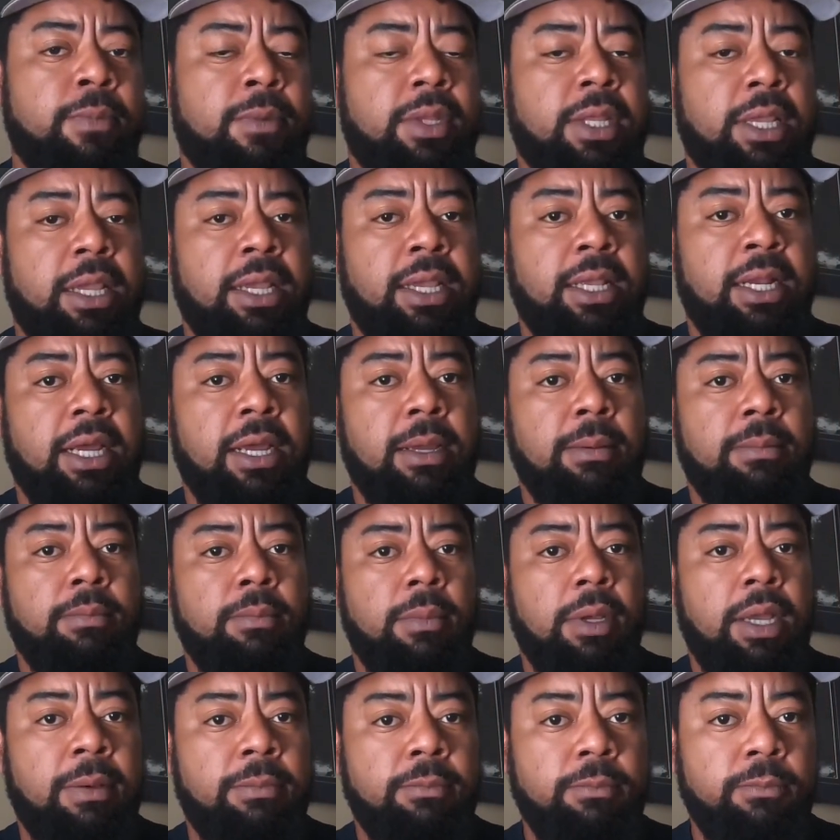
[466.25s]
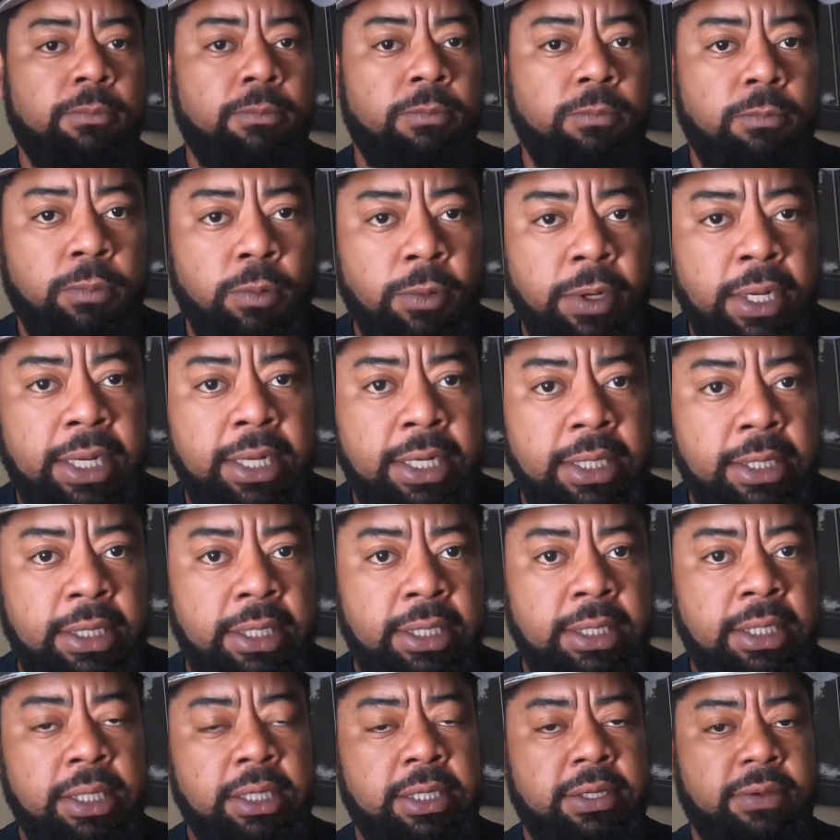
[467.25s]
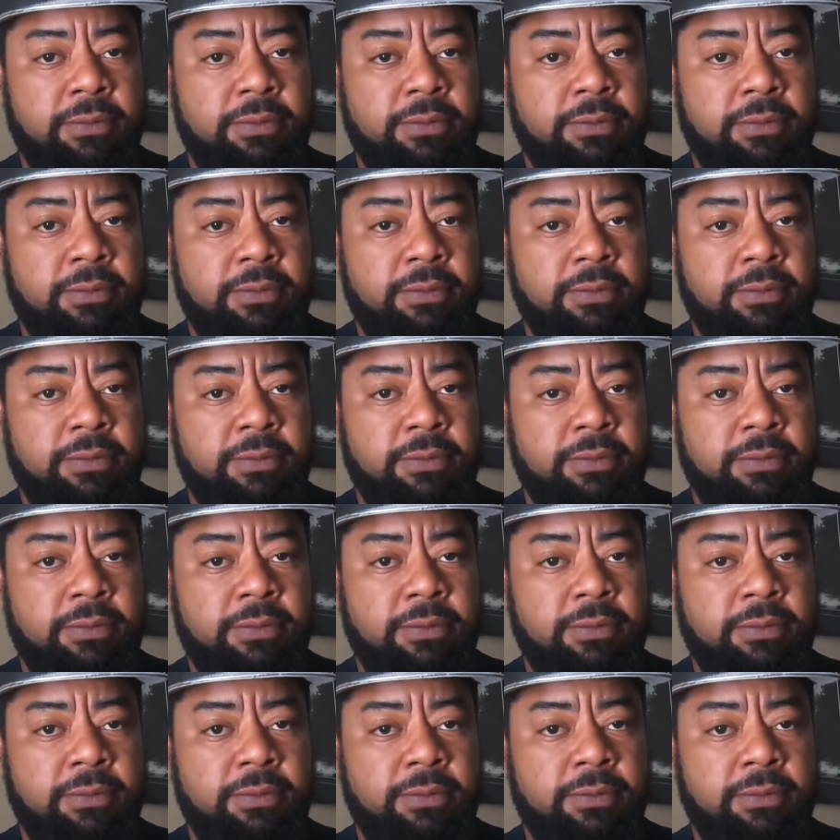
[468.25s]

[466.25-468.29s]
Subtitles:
And I'm really looking